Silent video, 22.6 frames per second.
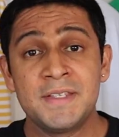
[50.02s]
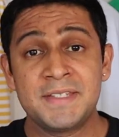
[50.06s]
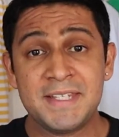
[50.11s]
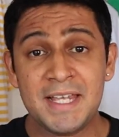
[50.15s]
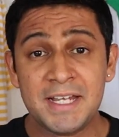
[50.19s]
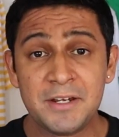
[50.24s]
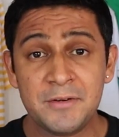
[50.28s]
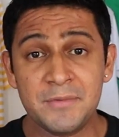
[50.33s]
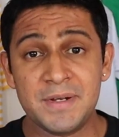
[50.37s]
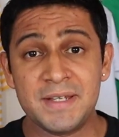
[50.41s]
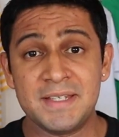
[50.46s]
The
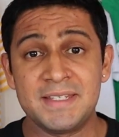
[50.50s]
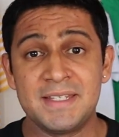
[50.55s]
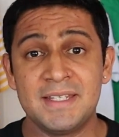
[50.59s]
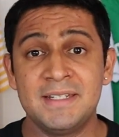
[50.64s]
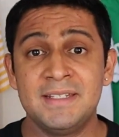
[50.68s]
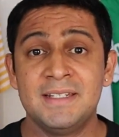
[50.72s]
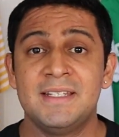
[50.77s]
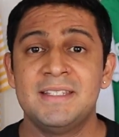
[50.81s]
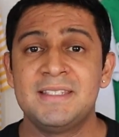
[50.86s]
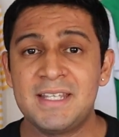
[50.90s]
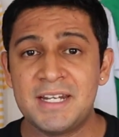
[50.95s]
second
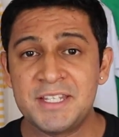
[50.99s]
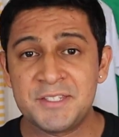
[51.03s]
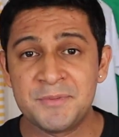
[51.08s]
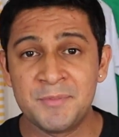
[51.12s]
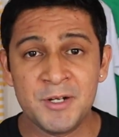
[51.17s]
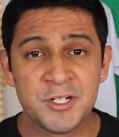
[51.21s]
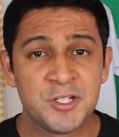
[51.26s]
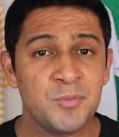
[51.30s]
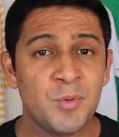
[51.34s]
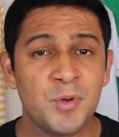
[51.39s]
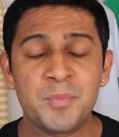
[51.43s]
reason is that it's
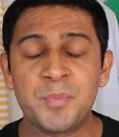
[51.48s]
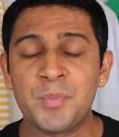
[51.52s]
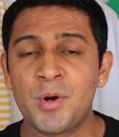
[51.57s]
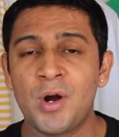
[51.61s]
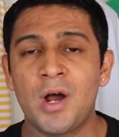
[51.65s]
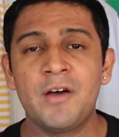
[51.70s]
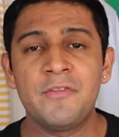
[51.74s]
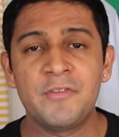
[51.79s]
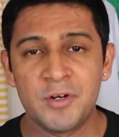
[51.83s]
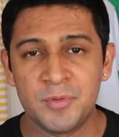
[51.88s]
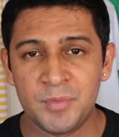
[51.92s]
much more
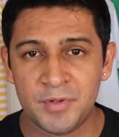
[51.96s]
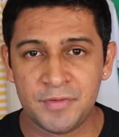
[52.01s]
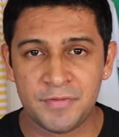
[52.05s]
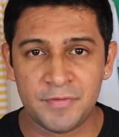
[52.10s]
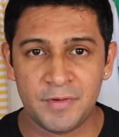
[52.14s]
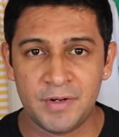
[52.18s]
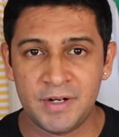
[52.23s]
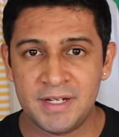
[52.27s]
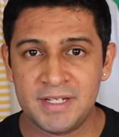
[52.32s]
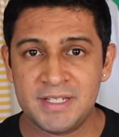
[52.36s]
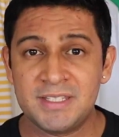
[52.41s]
profitable
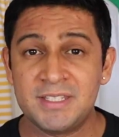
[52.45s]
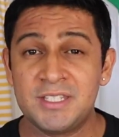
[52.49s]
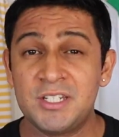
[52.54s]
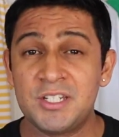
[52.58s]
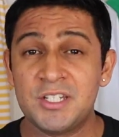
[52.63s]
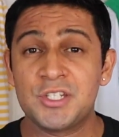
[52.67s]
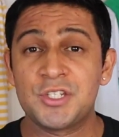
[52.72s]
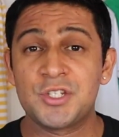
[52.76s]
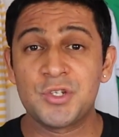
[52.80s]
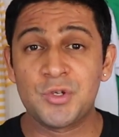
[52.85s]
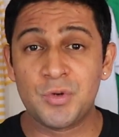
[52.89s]
for us to
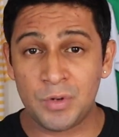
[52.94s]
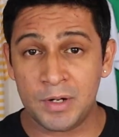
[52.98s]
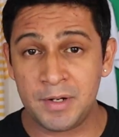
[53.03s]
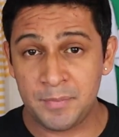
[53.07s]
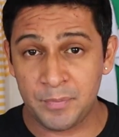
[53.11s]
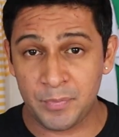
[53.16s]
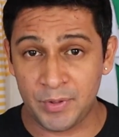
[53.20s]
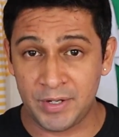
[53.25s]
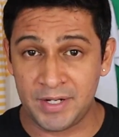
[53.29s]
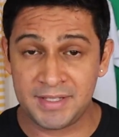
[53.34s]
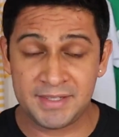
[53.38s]
just
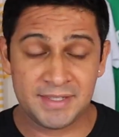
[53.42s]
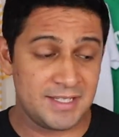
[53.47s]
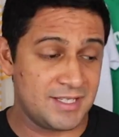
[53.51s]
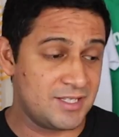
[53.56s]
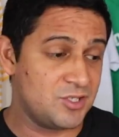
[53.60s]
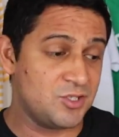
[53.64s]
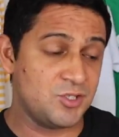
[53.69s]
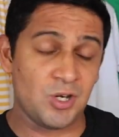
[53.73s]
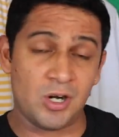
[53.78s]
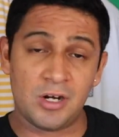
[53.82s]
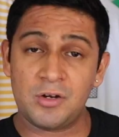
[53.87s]
screen print
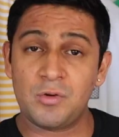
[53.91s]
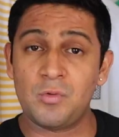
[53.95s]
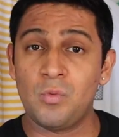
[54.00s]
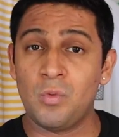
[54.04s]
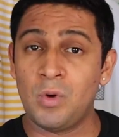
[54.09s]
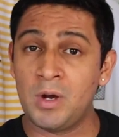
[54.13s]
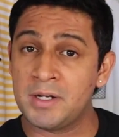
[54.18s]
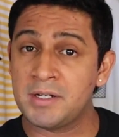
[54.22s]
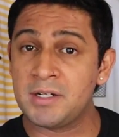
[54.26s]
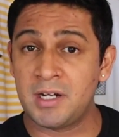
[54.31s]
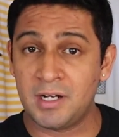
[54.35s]
this dark
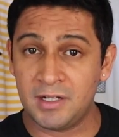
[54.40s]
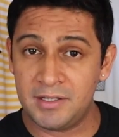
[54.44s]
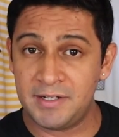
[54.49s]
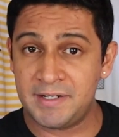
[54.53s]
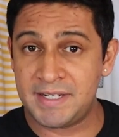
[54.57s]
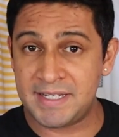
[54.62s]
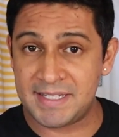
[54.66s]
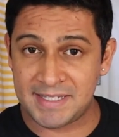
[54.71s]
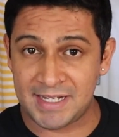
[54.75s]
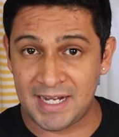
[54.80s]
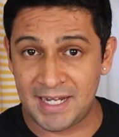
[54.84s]
one color
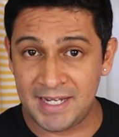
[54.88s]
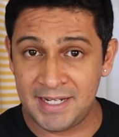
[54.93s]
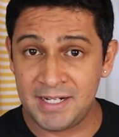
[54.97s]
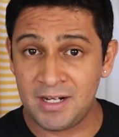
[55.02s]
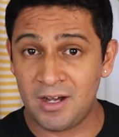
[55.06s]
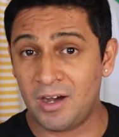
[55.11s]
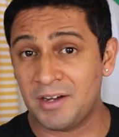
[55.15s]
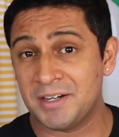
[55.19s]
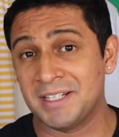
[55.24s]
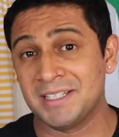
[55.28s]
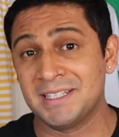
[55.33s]
design
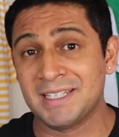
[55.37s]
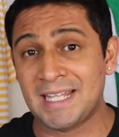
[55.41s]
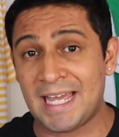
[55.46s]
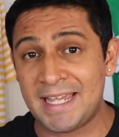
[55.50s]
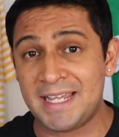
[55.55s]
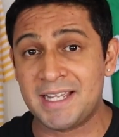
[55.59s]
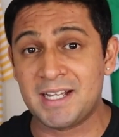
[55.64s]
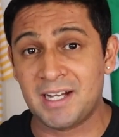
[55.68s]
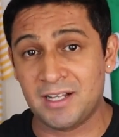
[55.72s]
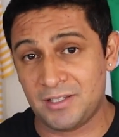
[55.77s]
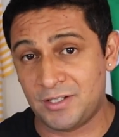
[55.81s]
on a
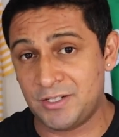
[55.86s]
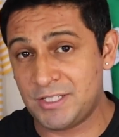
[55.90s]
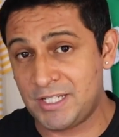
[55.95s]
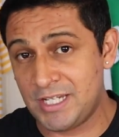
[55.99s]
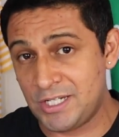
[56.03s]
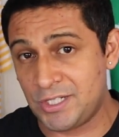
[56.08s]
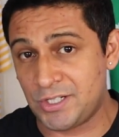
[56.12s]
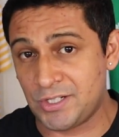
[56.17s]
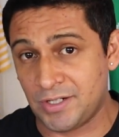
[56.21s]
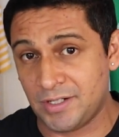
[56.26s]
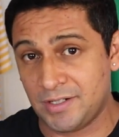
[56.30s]
light color
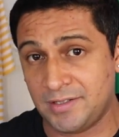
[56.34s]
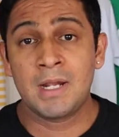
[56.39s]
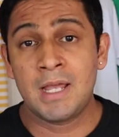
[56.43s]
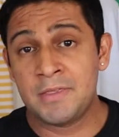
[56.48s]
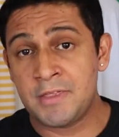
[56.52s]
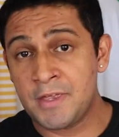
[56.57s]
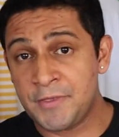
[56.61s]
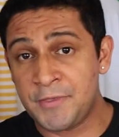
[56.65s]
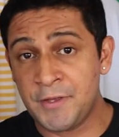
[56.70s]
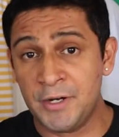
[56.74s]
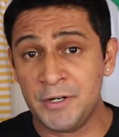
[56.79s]
t-shirt.
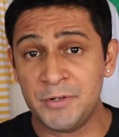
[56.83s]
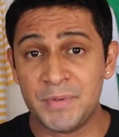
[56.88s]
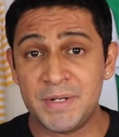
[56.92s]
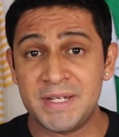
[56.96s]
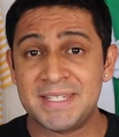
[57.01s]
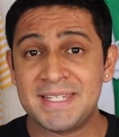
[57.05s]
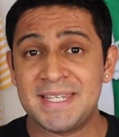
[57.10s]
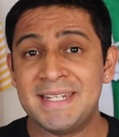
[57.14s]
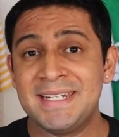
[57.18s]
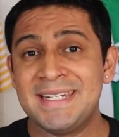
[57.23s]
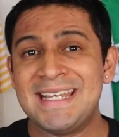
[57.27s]
And the third
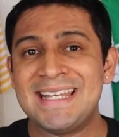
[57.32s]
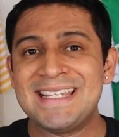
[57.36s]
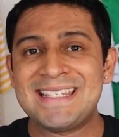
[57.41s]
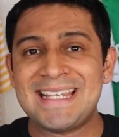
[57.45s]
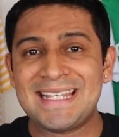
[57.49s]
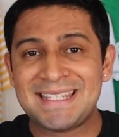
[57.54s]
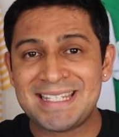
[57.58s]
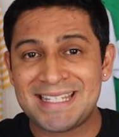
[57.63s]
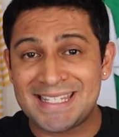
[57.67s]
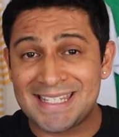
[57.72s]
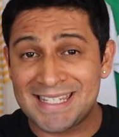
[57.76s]
reason is
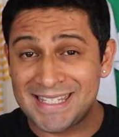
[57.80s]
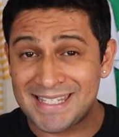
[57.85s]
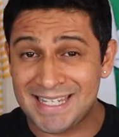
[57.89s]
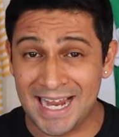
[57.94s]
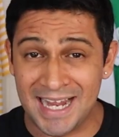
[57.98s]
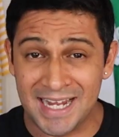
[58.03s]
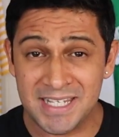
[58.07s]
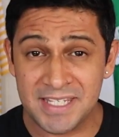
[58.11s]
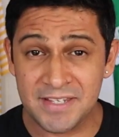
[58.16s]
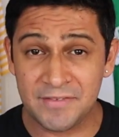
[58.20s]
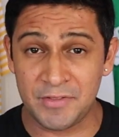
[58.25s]
that the
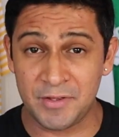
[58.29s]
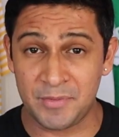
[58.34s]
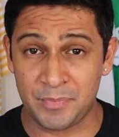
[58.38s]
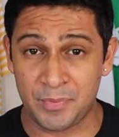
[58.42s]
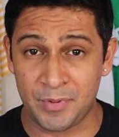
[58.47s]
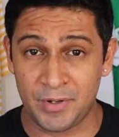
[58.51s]
size of the